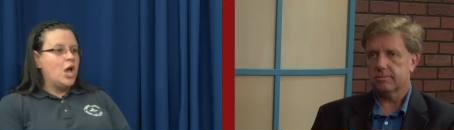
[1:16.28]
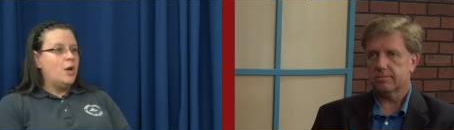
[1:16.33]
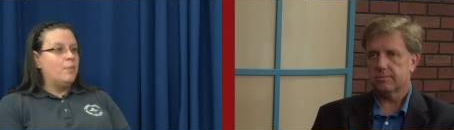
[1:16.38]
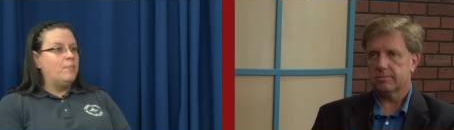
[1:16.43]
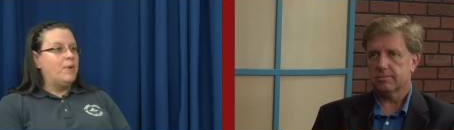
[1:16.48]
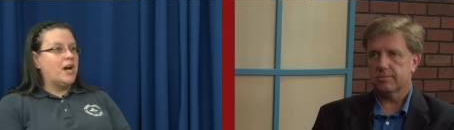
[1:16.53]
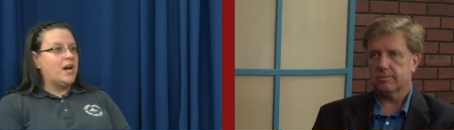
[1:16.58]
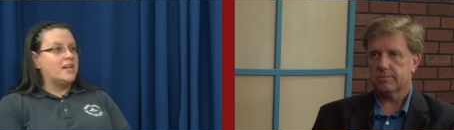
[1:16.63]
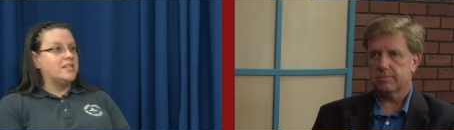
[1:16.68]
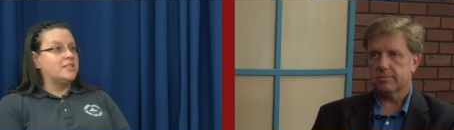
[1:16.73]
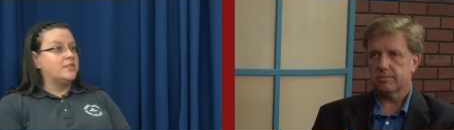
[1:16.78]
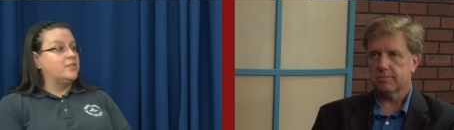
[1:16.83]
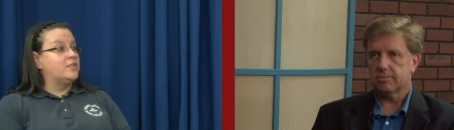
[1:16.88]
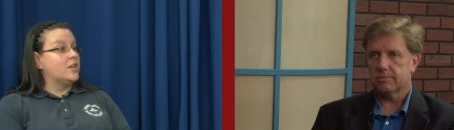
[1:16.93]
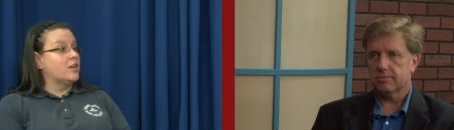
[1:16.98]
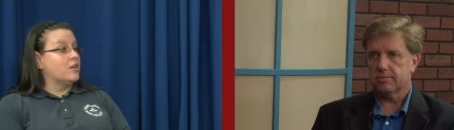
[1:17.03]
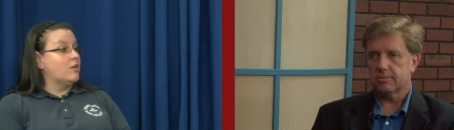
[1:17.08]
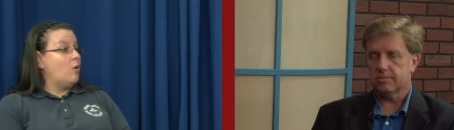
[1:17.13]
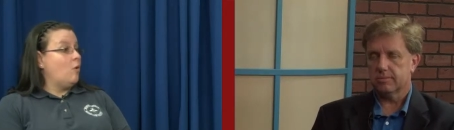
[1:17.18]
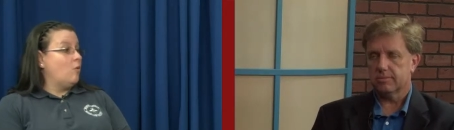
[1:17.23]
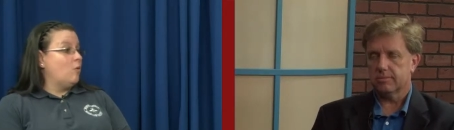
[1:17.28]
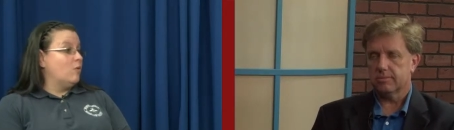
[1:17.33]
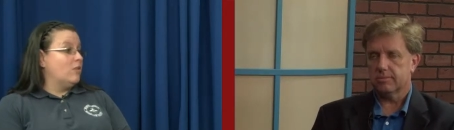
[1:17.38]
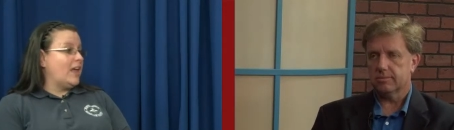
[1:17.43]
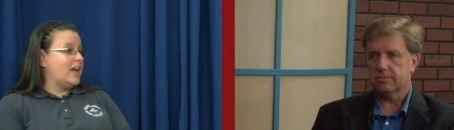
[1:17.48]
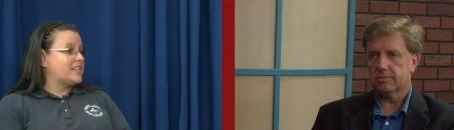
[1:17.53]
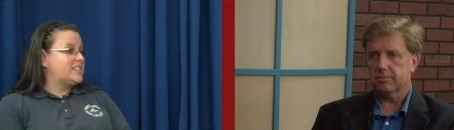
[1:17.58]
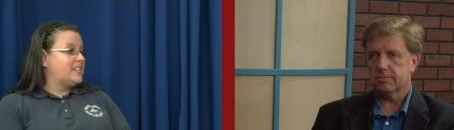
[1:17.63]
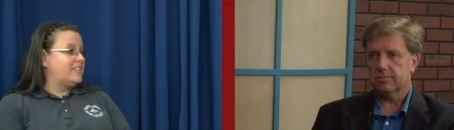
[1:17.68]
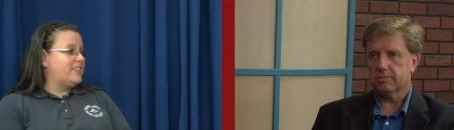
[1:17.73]
Speaker 1: but the whole
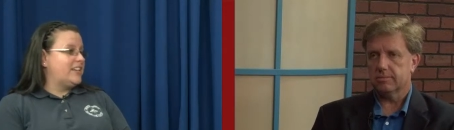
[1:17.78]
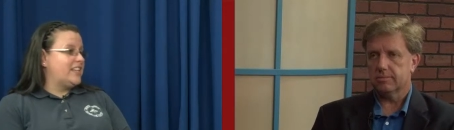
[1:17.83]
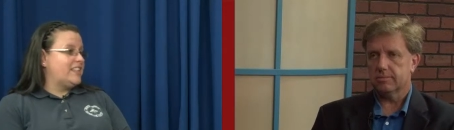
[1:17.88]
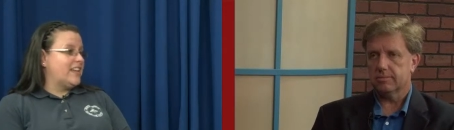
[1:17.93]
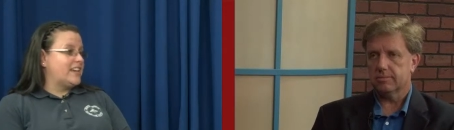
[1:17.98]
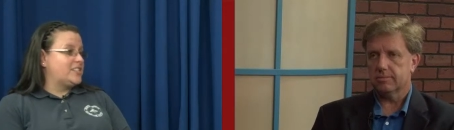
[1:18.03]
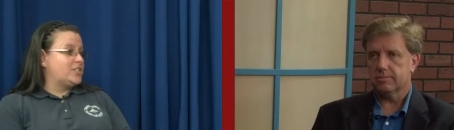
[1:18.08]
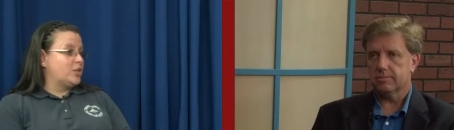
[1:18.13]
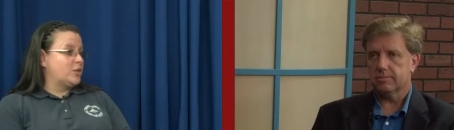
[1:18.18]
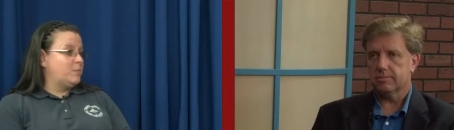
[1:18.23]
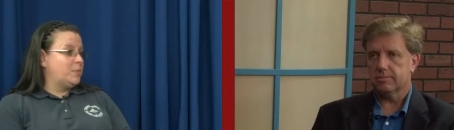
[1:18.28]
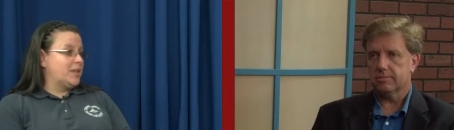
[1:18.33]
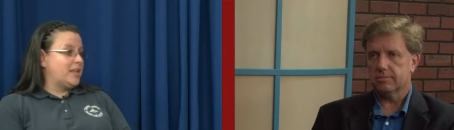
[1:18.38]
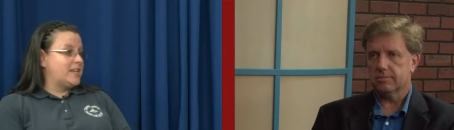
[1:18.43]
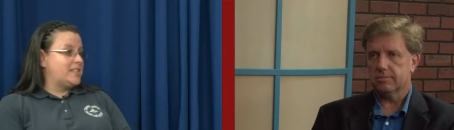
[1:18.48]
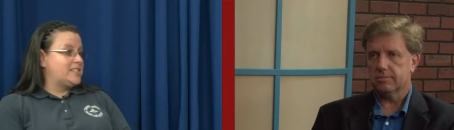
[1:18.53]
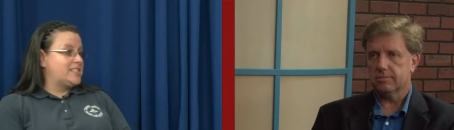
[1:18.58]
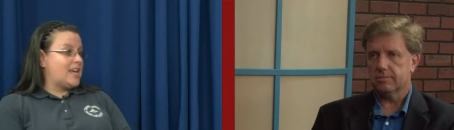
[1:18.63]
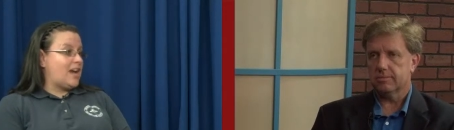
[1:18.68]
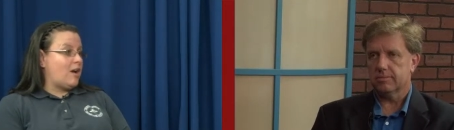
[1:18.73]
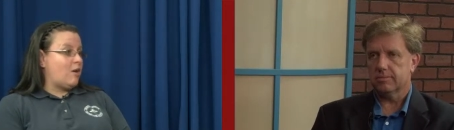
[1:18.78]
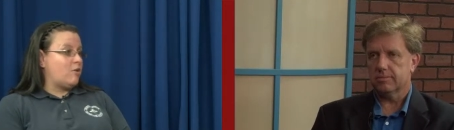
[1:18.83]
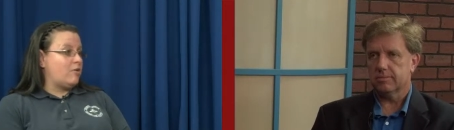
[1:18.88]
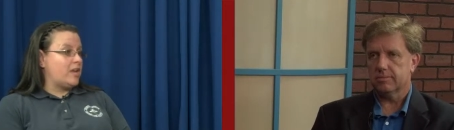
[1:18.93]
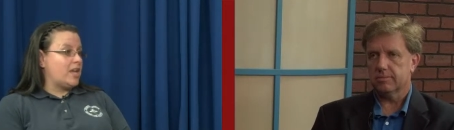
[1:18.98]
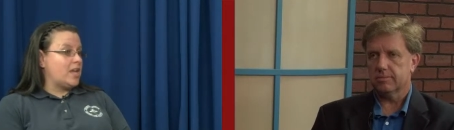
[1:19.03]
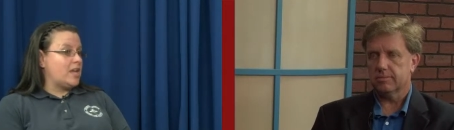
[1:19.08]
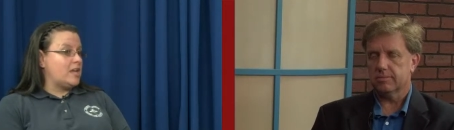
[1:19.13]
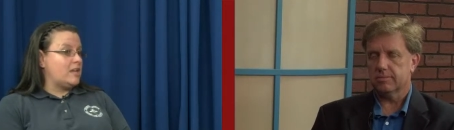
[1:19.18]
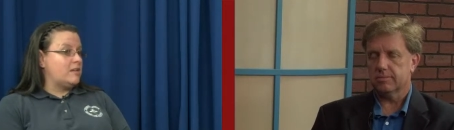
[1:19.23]
activity that took place
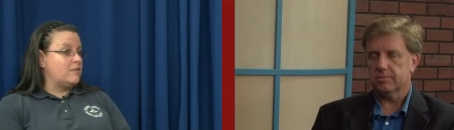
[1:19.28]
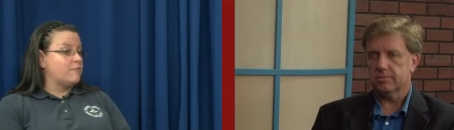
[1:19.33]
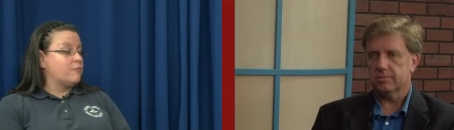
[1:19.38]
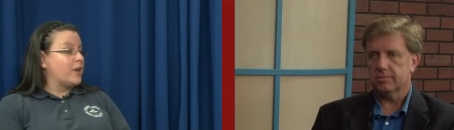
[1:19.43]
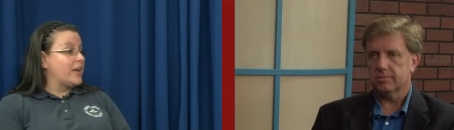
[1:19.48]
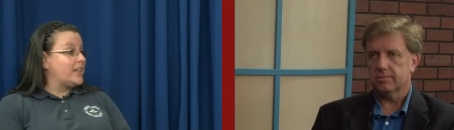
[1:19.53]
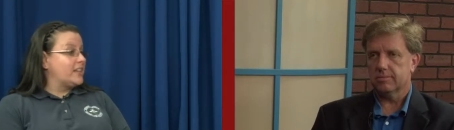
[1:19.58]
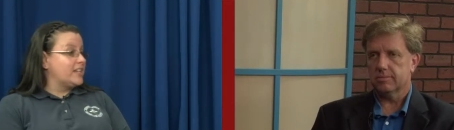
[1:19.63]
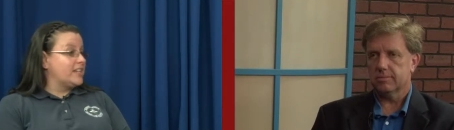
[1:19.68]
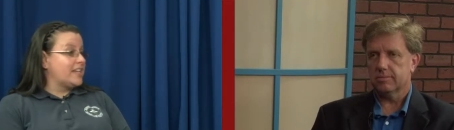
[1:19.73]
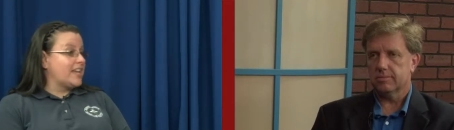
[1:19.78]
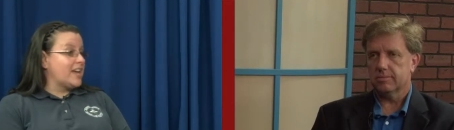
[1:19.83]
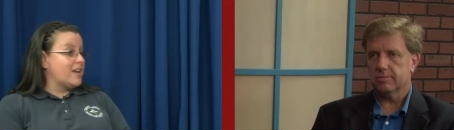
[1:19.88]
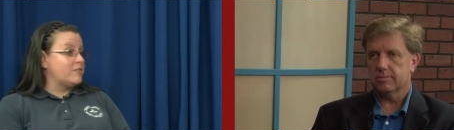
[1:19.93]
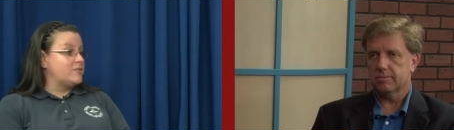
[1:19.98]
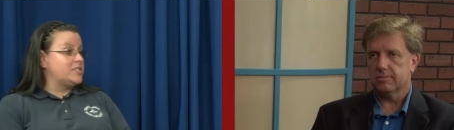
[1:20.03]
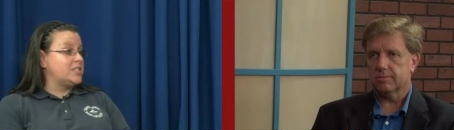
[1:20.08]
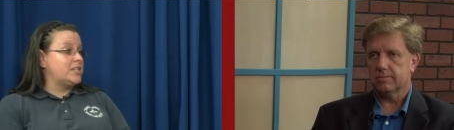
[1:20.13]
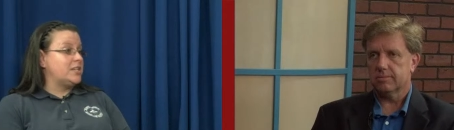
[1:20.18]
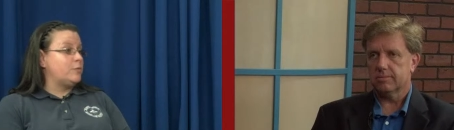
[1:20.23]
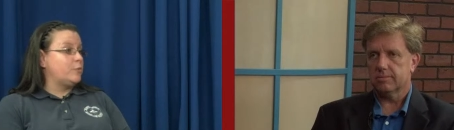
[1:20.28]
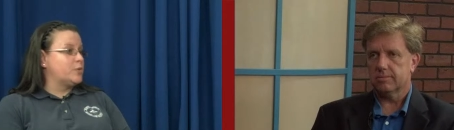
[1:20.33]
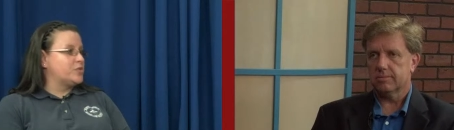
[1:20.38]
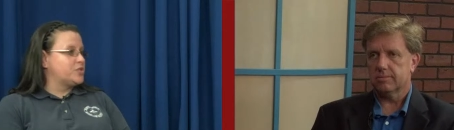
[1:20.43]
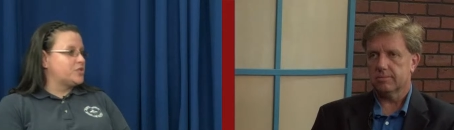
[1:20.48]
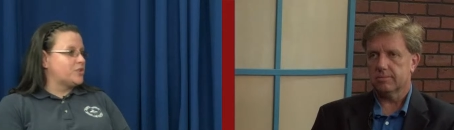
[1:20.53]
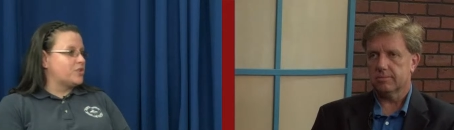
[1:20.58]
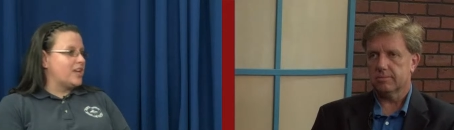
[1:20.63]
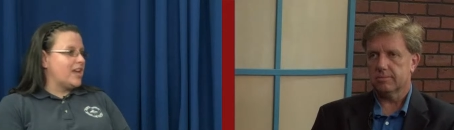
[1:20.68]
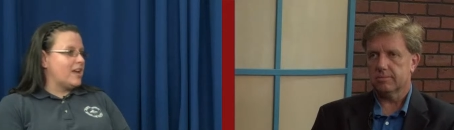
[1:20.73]
out in Franklin County,
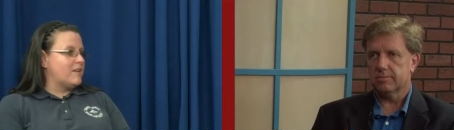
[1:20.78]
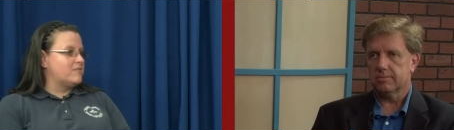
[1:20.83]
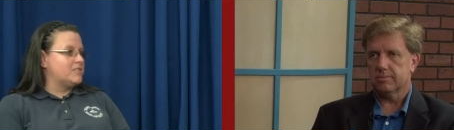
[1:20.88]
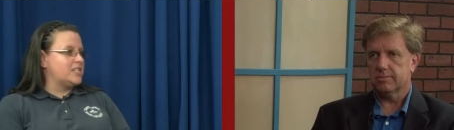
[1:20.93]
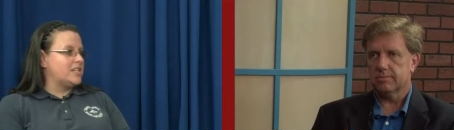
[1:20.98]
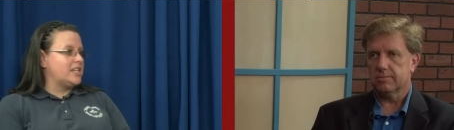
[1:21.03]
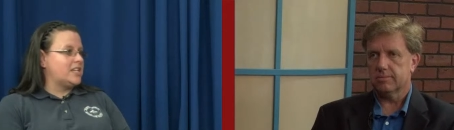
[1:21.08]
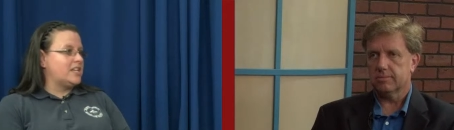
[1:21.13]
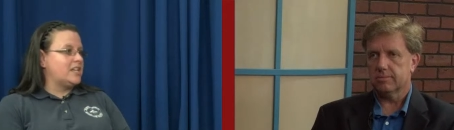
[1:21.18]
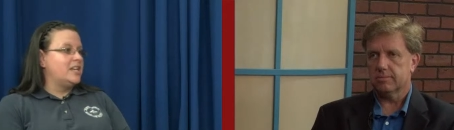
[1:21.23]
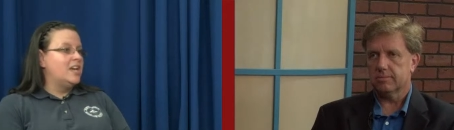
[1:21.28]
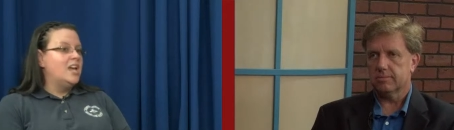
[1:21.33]
Worcester County,